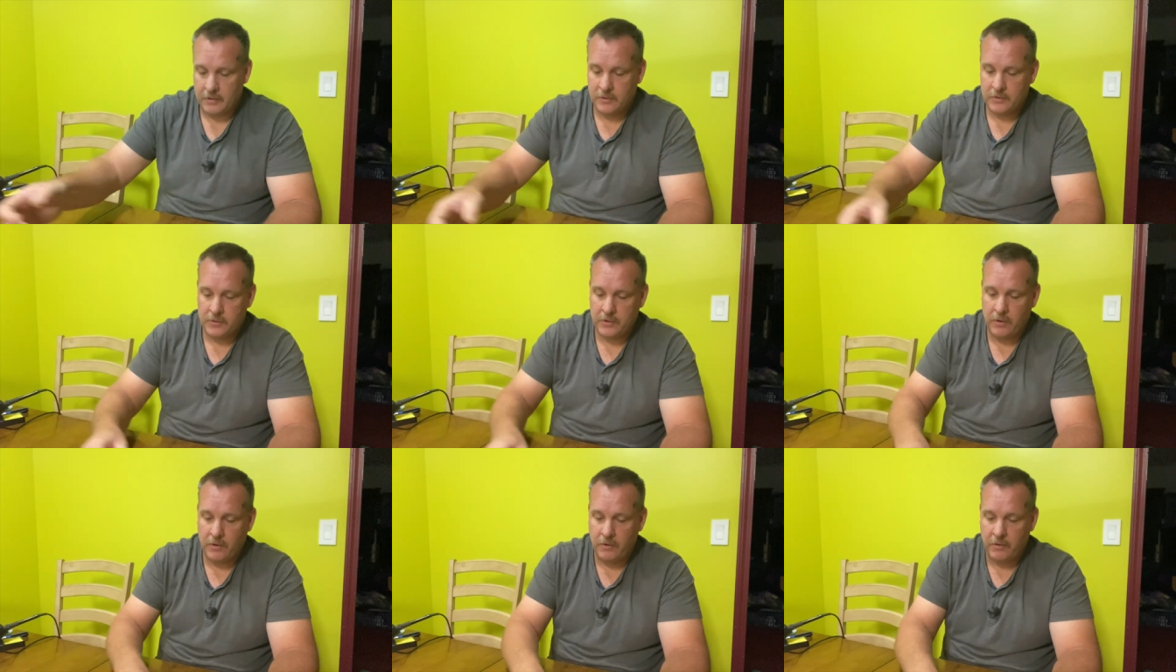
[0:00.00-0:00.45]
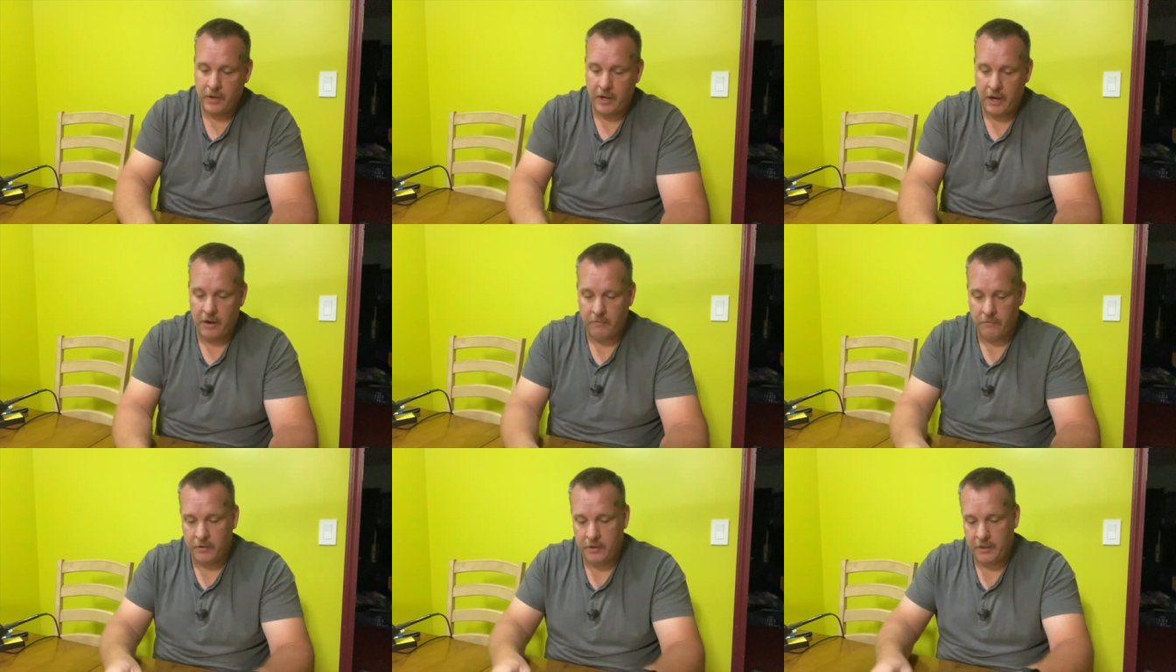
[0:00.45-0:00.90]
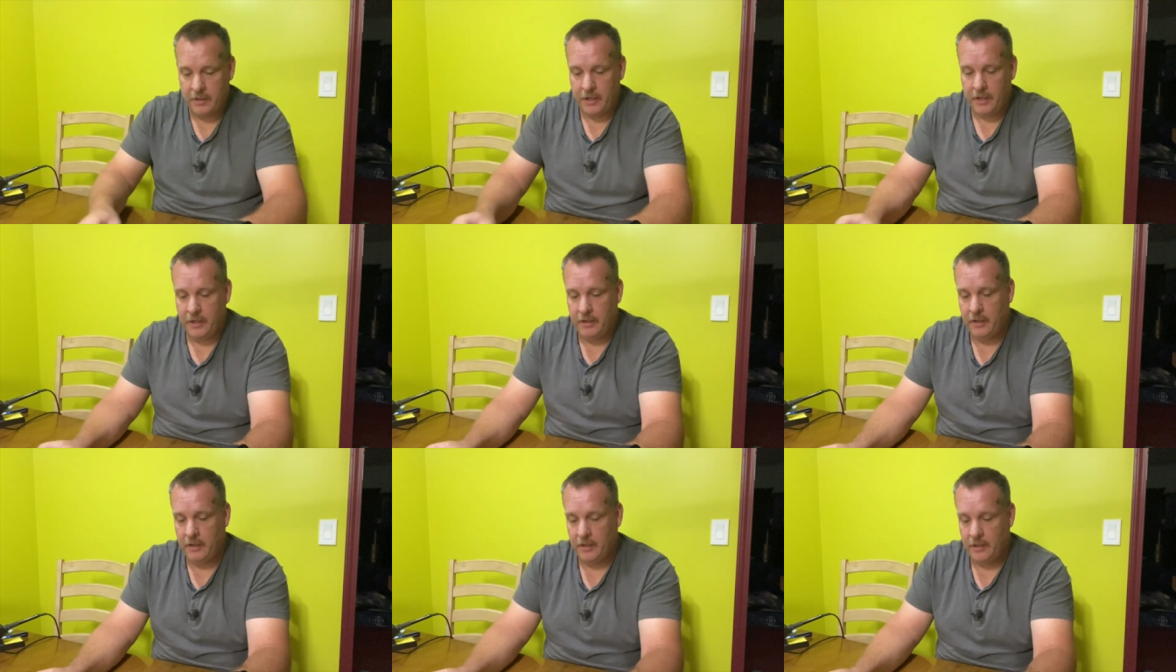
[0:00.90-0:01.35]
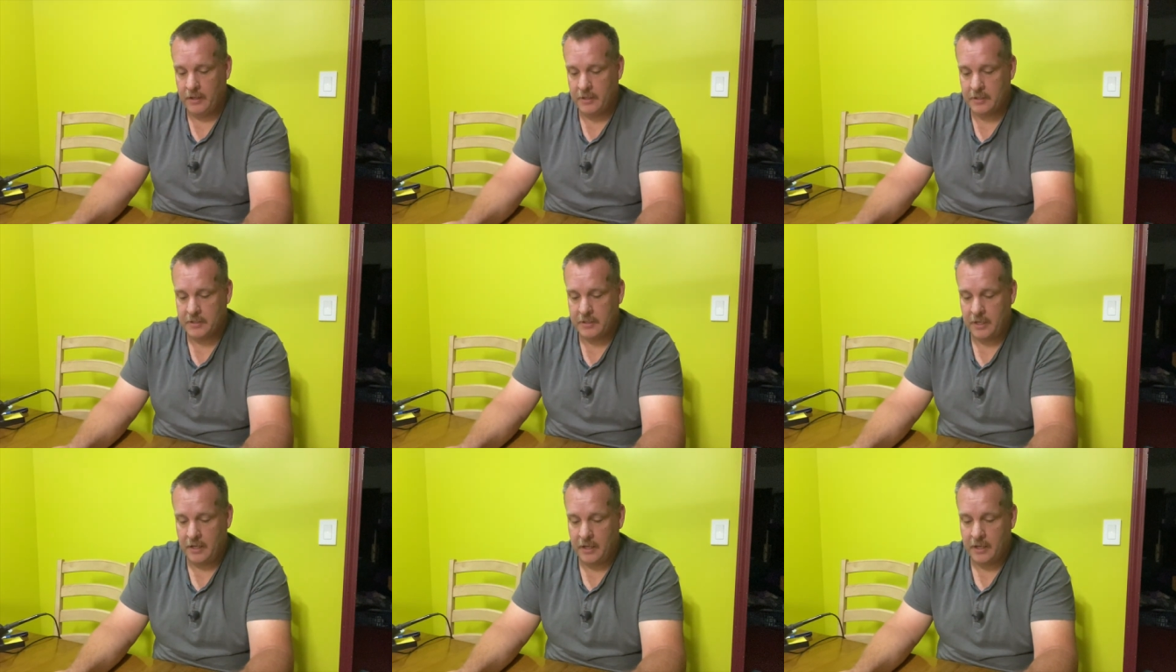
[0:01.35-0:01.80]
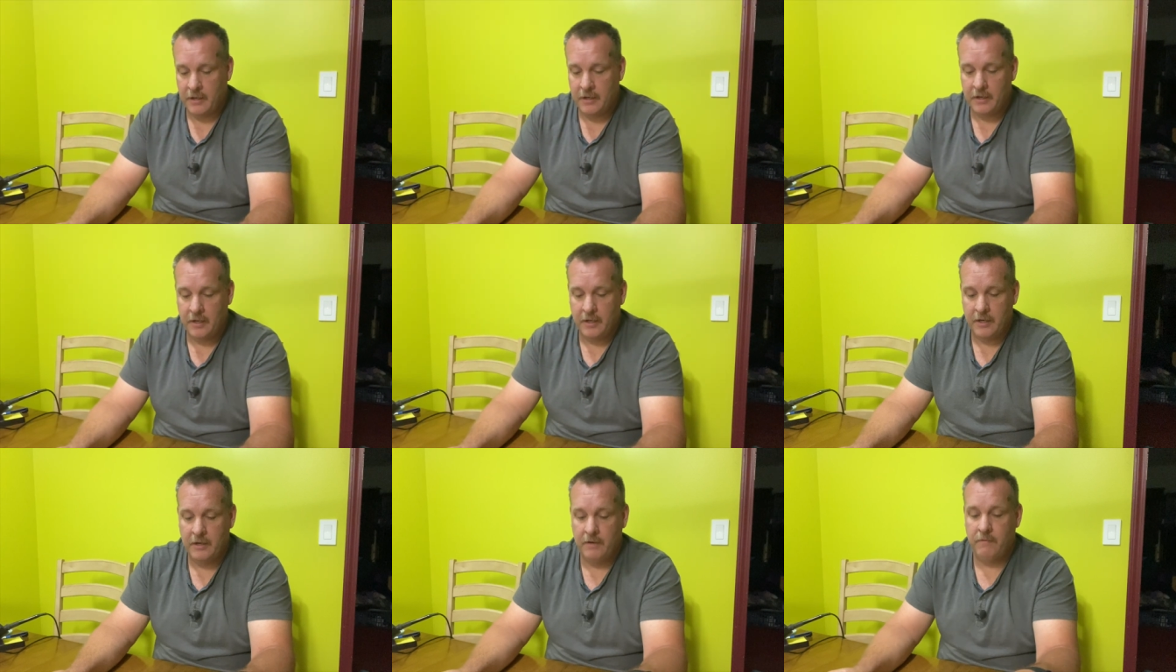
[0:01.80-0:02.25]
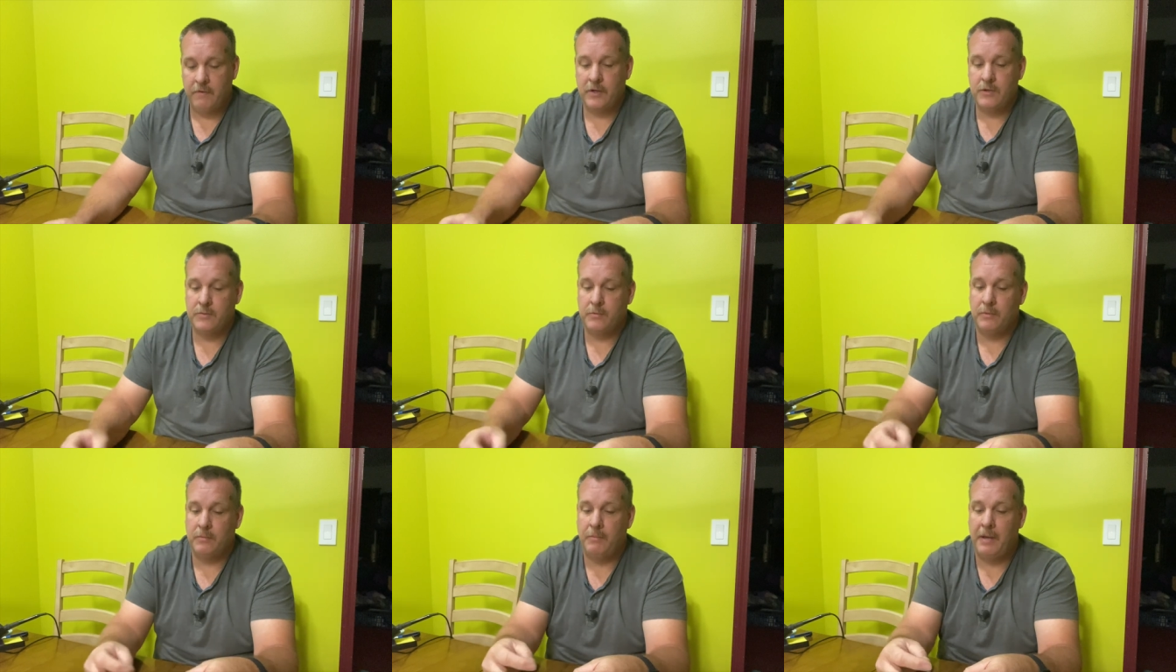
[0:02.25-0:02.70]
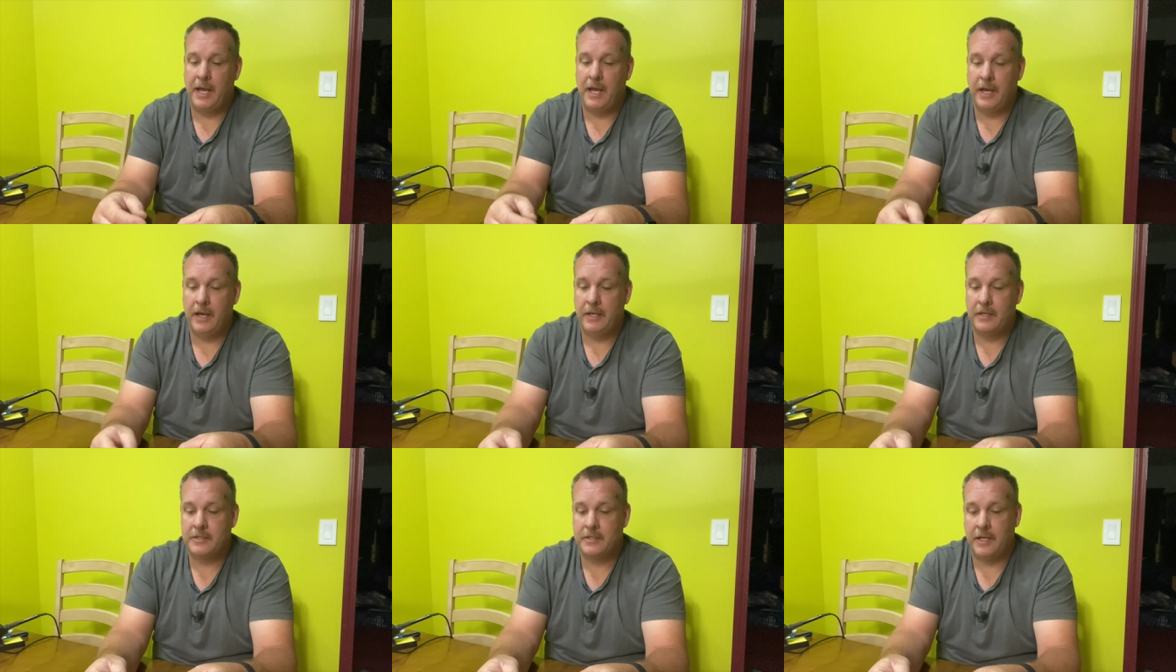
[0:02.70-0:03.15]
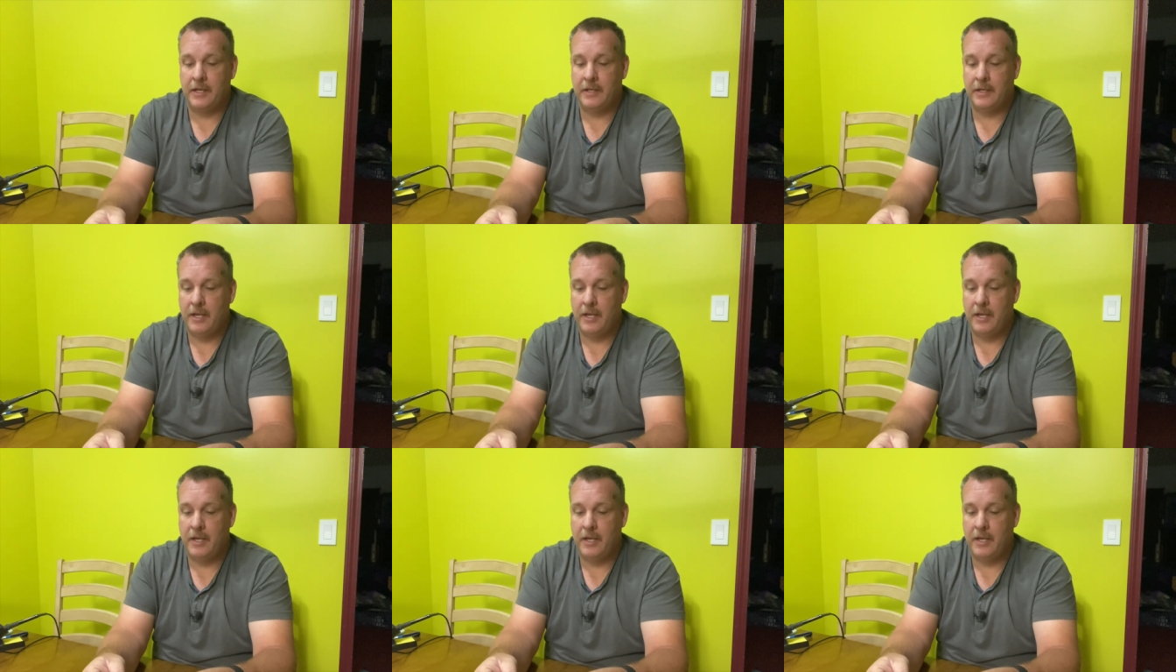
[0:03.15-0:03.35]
So everything is in individual bags and